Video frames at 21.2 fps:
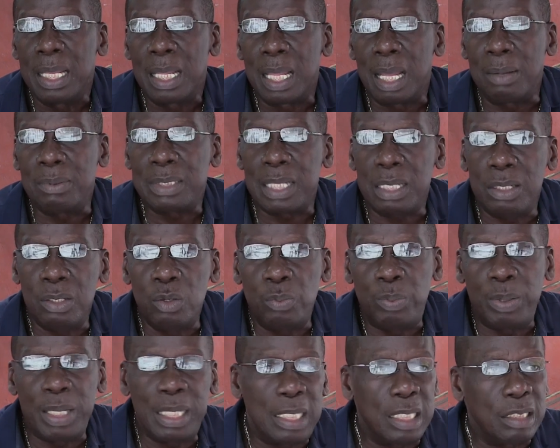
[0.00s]
I'm saying, you
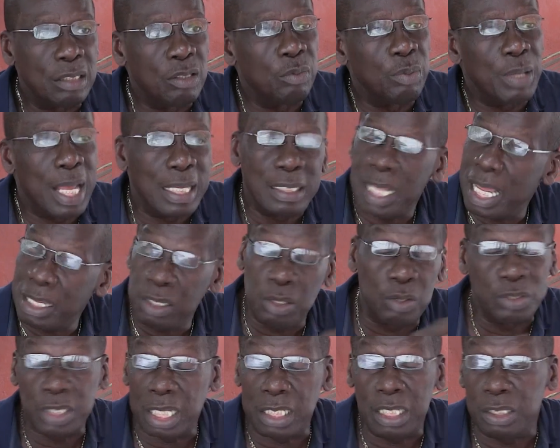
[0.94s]
play this, as I
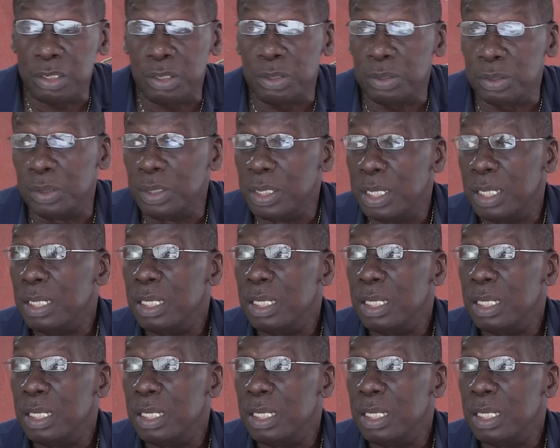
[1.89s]
usually do.